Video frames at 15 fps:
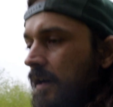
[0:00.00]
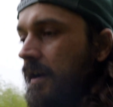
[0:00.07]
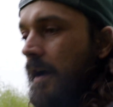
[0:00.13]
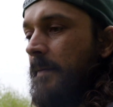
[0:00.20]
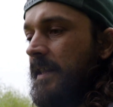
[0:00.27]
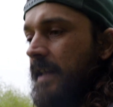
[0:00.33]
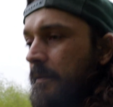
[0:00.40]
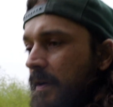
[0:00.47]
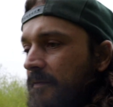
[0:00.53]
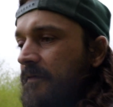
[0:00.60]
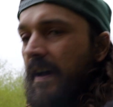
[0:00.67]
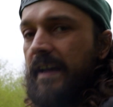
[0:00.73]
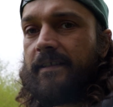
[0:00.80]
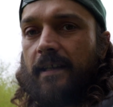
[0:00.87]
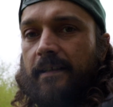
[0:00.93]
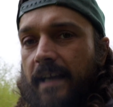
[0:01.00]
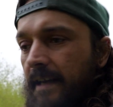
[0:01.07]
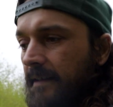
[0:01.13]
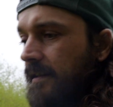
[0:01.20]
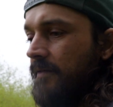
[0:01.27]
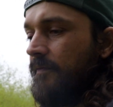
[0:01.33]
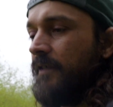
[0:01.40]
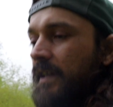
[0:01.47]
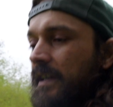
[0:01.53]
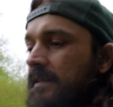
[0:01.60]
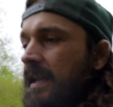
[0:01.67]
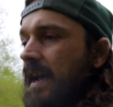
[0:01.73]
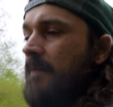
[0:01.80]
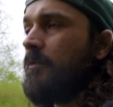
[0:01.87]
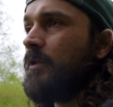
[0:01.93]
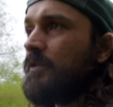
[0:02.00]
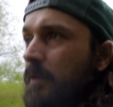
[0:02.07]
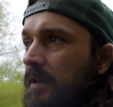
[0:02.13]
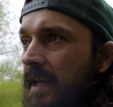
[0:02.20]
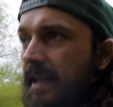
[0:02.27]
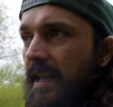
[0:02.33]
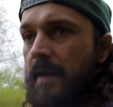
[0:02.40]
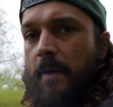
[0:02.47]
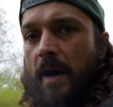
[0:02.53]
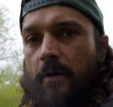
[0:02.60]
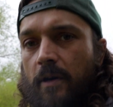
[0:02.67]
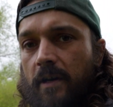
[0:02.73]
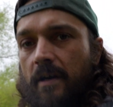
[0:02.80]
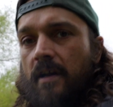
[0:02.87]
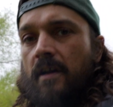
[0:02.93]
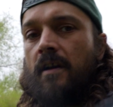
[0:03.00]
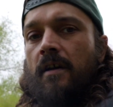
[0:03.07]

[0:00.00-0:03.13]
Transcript: I mean, they went phase detect for these cameras when they came out, and